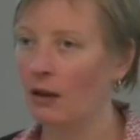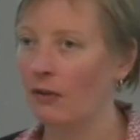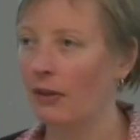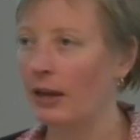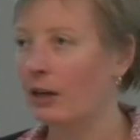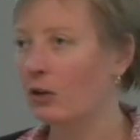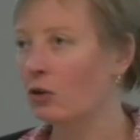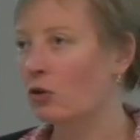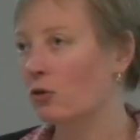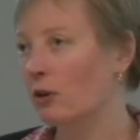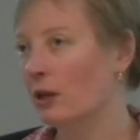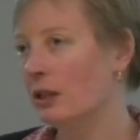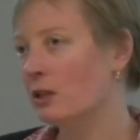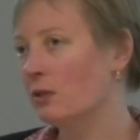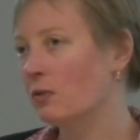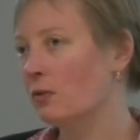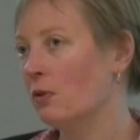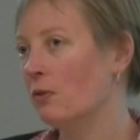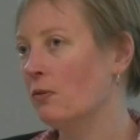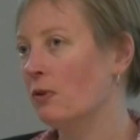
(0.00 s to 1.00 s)
they can
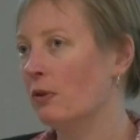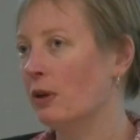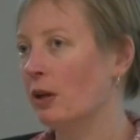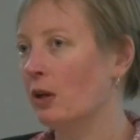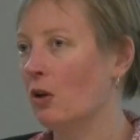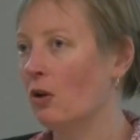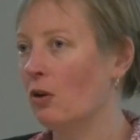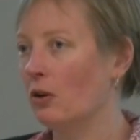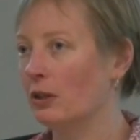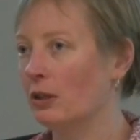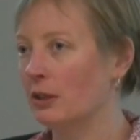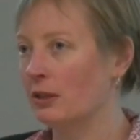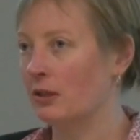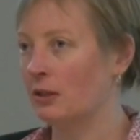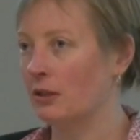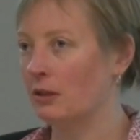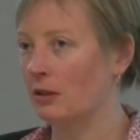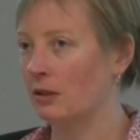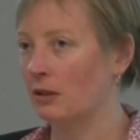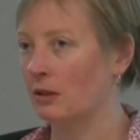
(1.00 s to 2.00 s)
transfer very long
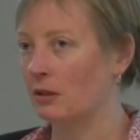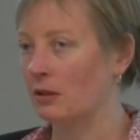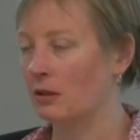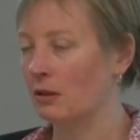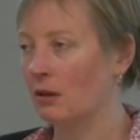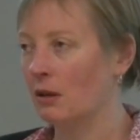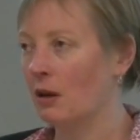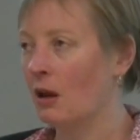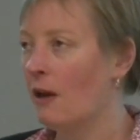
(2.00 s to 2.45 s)
distances.